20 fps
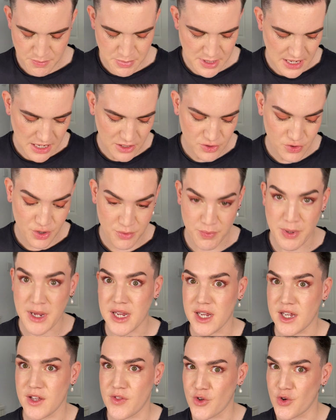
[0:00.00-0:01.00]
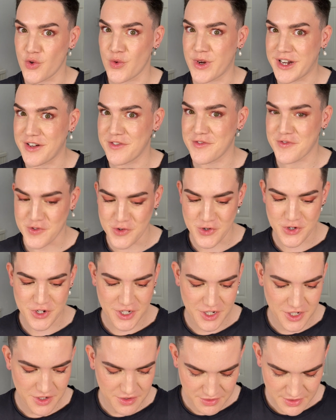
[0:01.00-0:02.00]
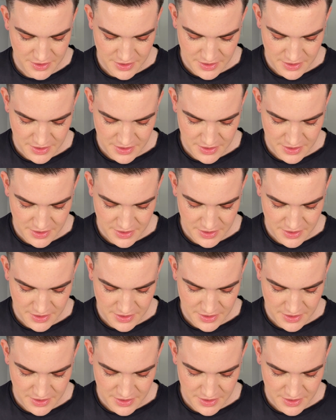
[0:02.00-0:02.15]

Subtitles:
I'll do the pink and the green for you.